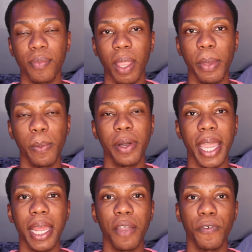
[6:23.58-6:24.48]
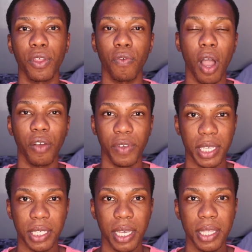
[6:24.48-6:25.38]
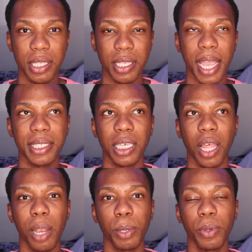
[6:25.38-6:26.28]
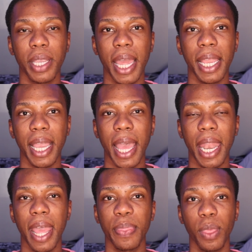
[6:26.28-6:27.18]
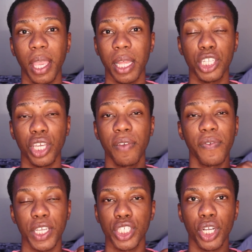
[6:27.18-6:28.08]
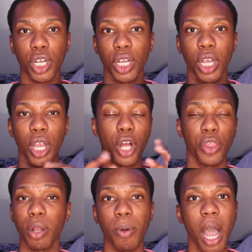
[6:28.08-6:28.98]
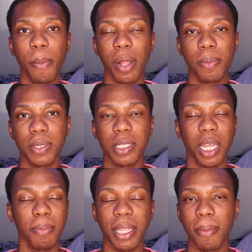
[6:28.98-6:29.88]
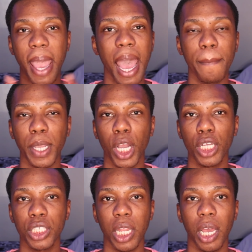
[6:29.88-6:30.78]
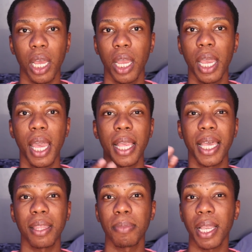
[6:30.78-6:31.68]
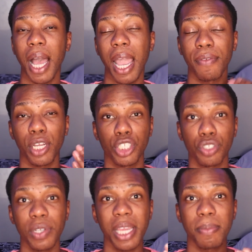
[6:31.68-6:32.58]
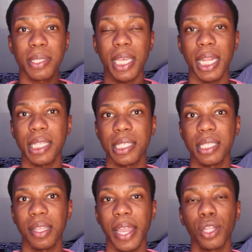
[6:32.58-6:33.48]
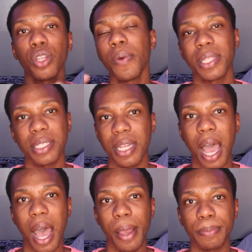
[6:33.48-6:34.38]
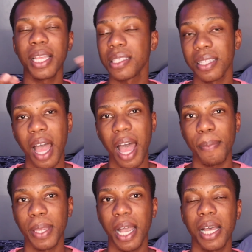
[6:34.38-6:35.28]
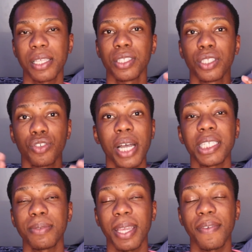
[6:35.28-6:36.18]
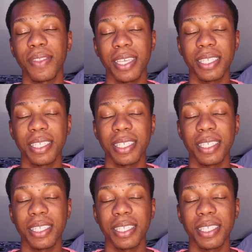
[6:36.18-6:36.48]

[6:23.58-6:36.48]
people getting it for the wrong reasons. I see a lot of people getting it and thinking it's going to fix their problems. It's going to make them happier. It's going to get them the guy of their dreams. And it's like, no, it's not. It's not, because trust me, if